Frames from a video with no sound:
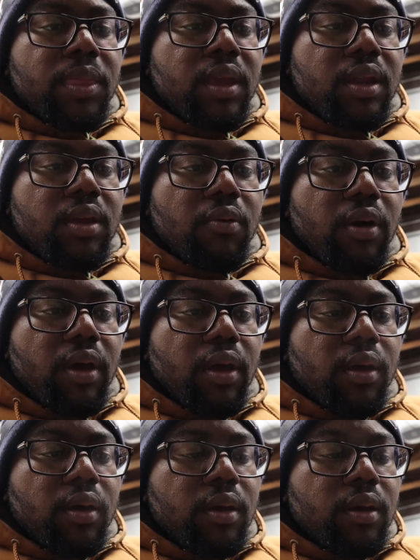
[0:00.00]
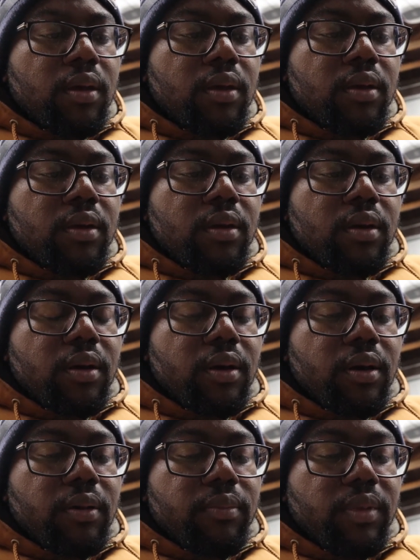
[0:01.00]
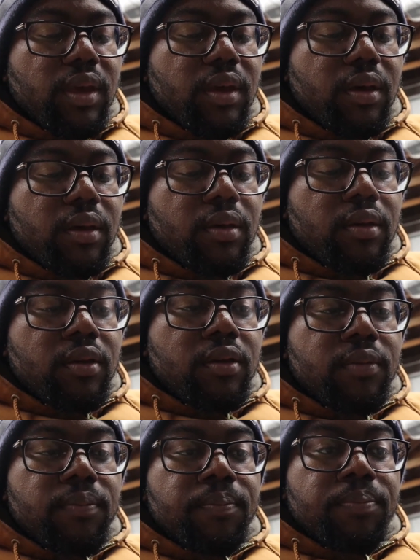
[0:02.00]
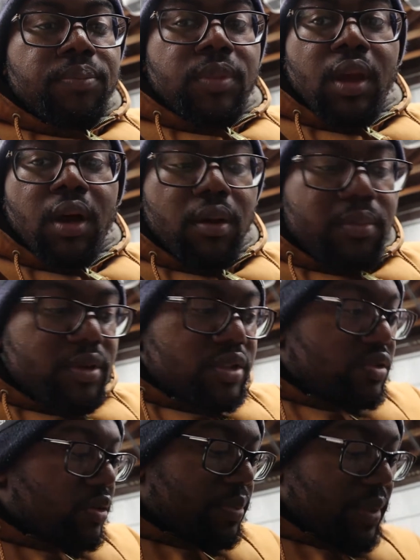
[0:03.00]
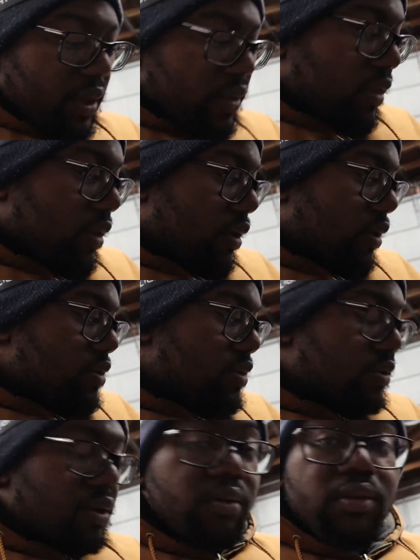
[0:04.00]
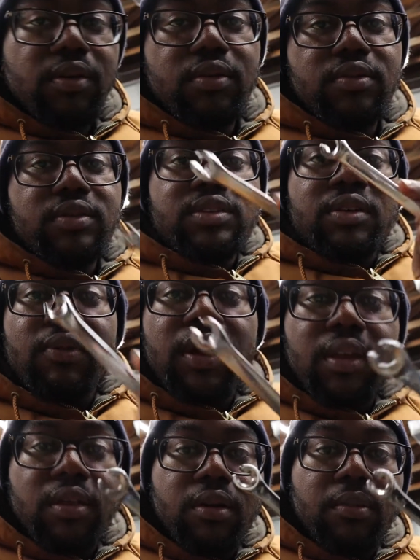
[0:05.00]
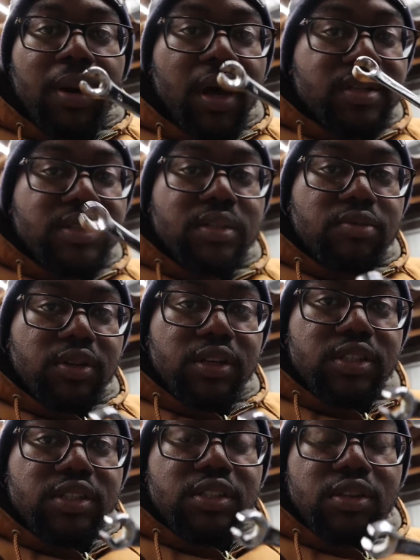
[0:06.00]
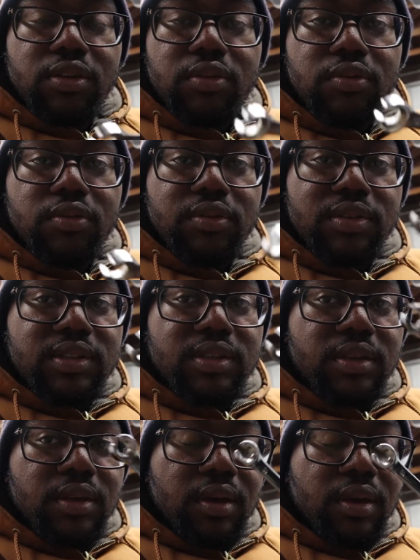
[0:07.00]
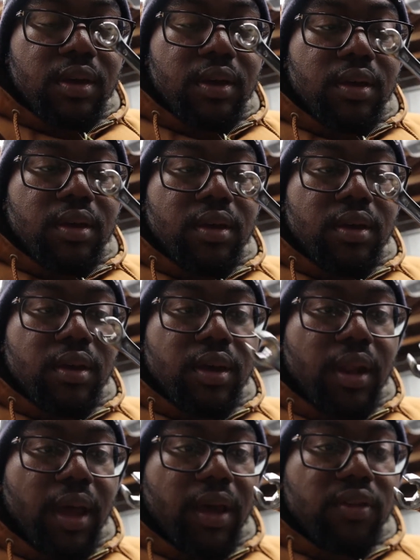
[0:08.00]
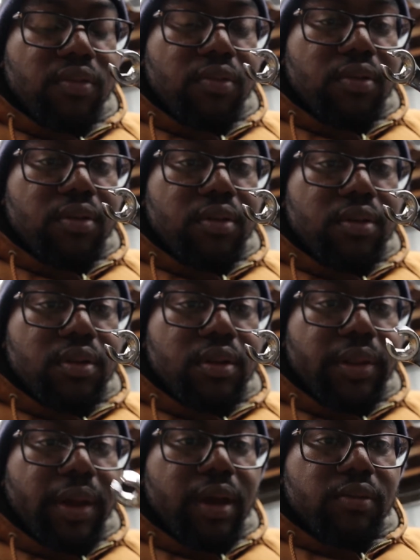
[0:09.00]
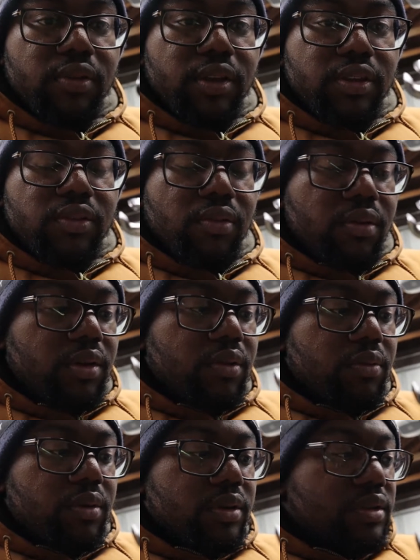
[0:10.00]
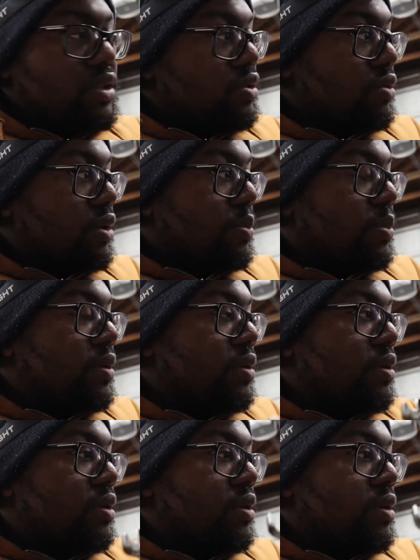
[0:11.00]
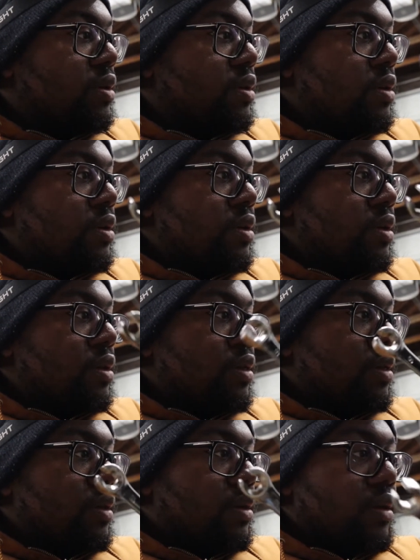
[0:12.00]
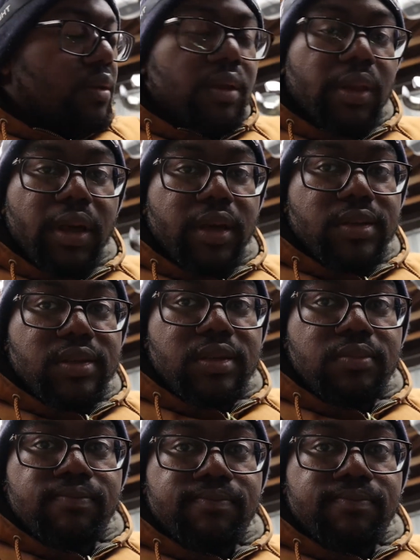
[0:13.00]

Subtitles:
anyway, yeah, I almost stripped that thing. So don't use a regular box end wrench. Use an actual line wrench, or you will strip the lines.